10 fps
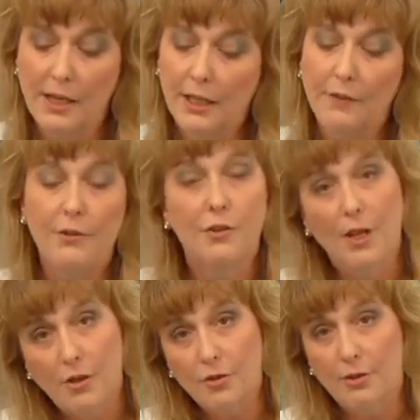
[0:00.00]
If you
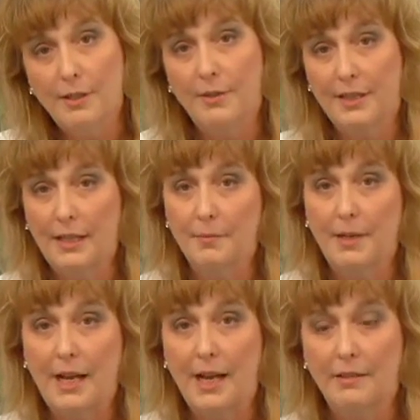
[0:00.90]
don't treat with
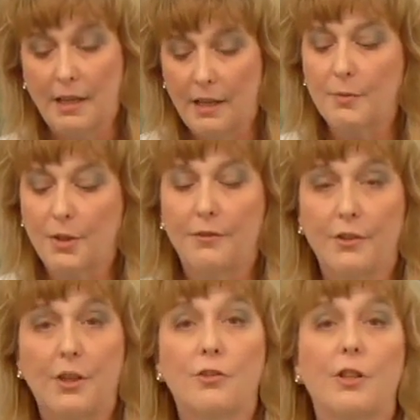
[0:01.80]
if you
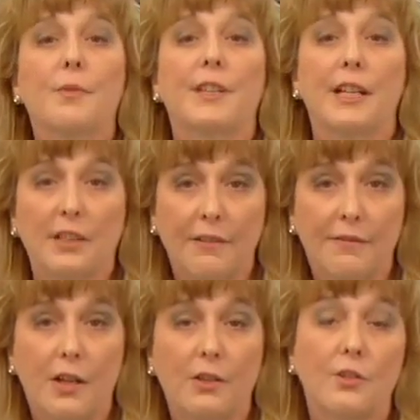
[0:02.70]
don't treat with
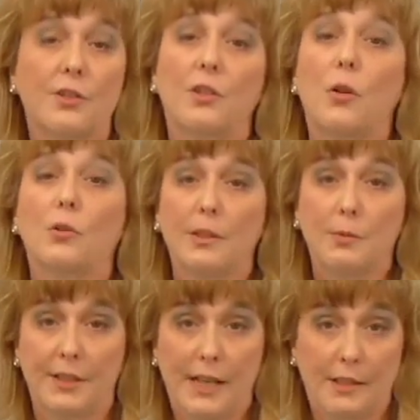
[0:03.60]
antifungals and only
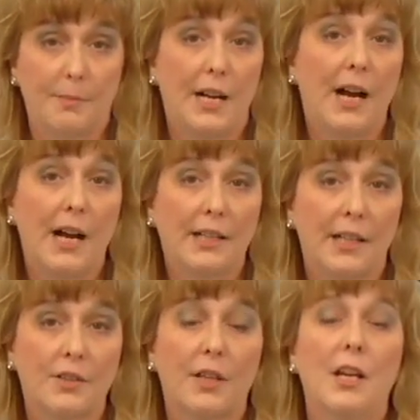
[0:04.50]
with
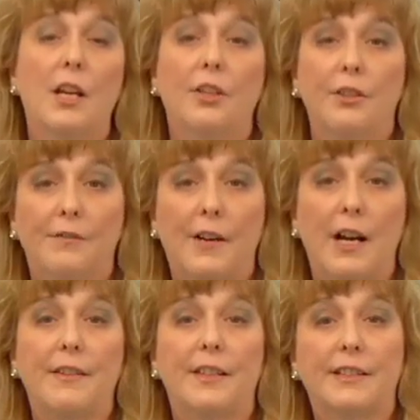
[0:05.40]
antibiotics, you
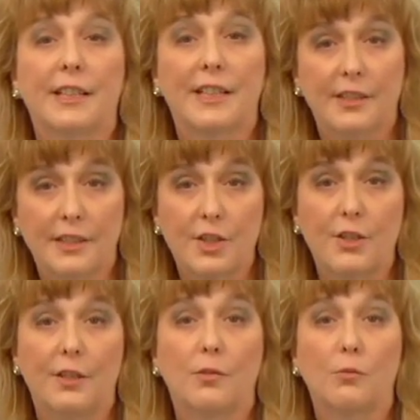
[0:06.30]
find that the
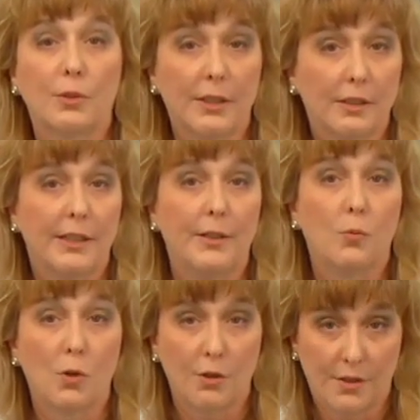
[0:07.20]
condition really
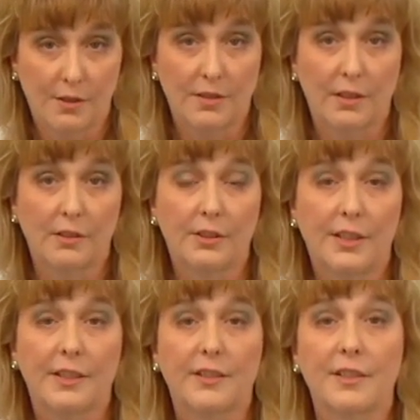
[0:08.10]
worsens,
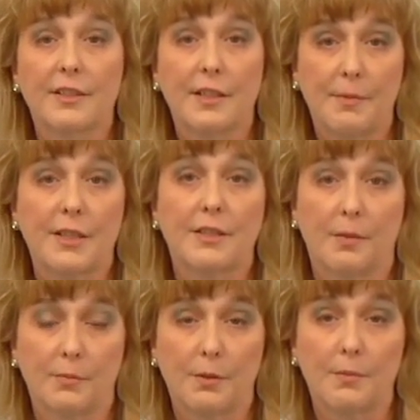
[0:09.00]
including the systemic
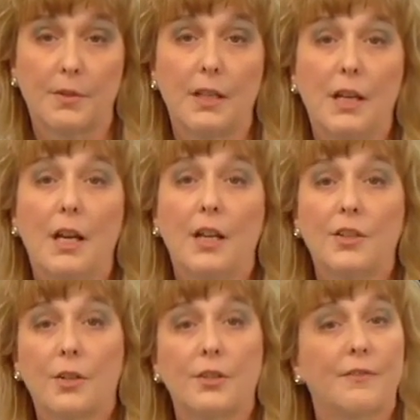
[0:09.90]
symptoms.
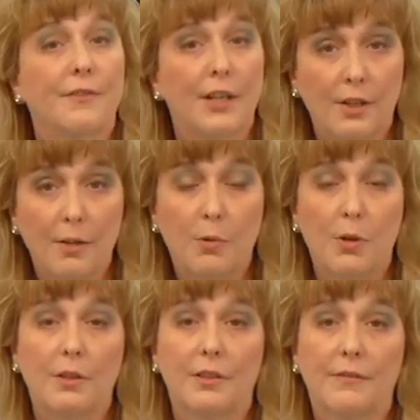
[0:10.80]
So it's very
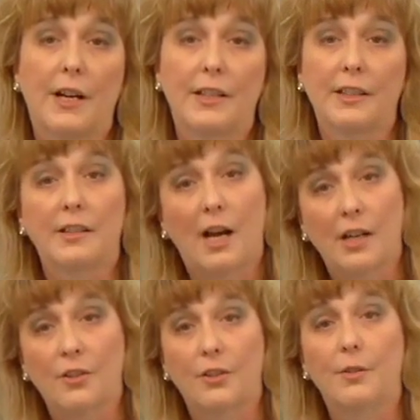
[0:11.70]
important to find a
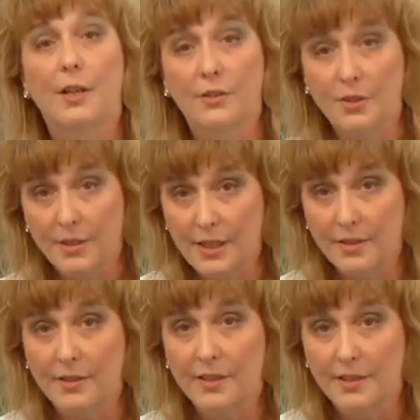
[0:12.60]
doctor who
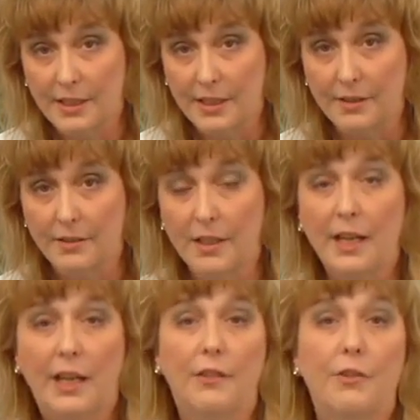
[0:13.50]
understands the disease.
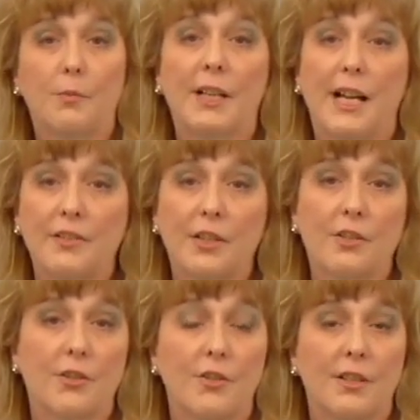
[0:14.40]
And if your plastic
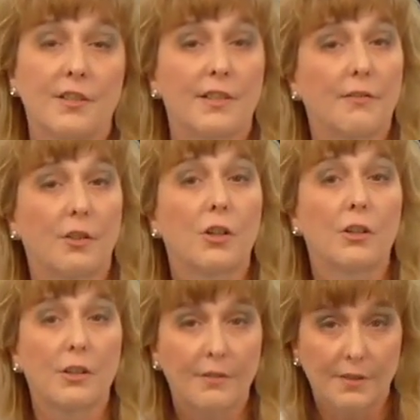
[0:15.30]
surgeon has never
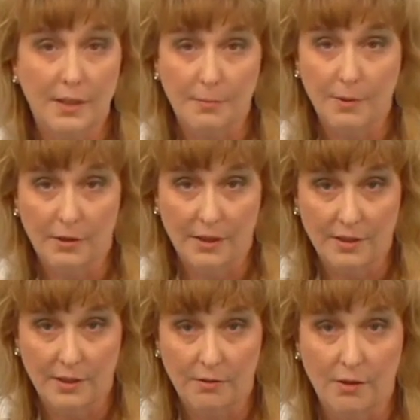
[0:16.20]
heard of sick building
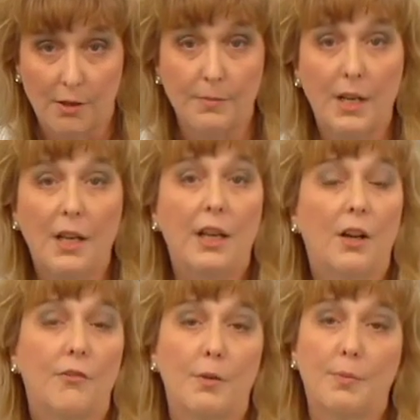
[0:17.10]
syndrome,
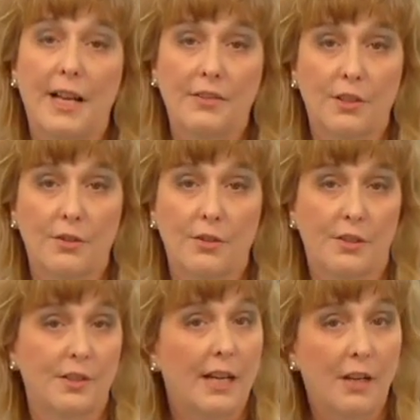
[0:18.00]
if your plastic
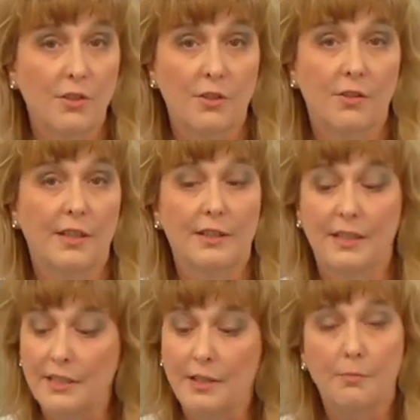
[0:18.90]
surgeon tells you that
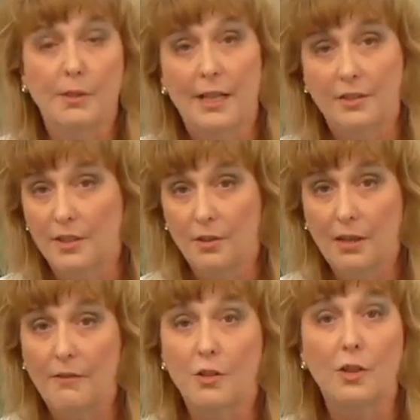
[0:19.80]
these implants that you
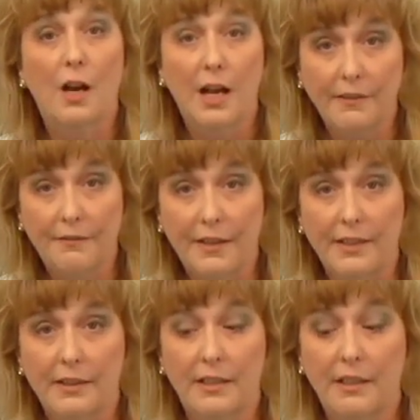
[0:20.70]
have are not
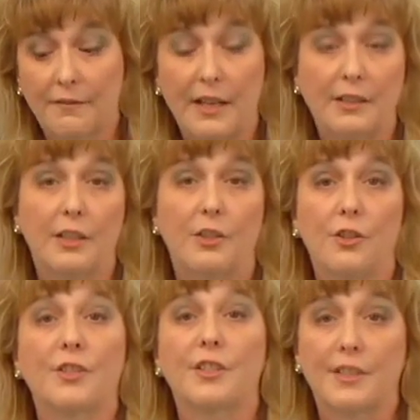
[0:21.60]
affecting
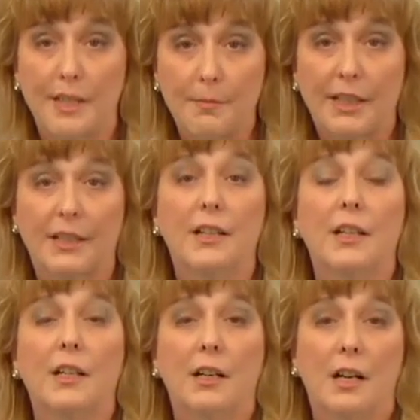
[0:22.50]
your systemic
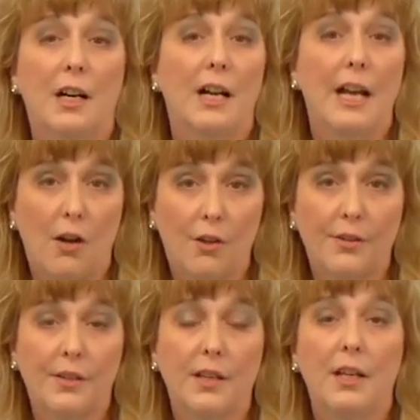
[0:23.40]
health,
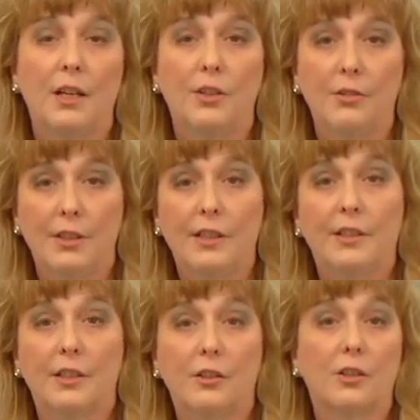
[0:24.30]
you need
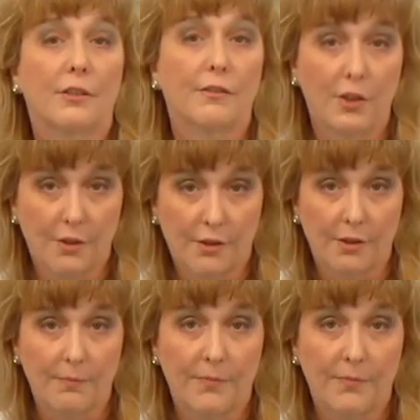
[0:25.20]
to look further.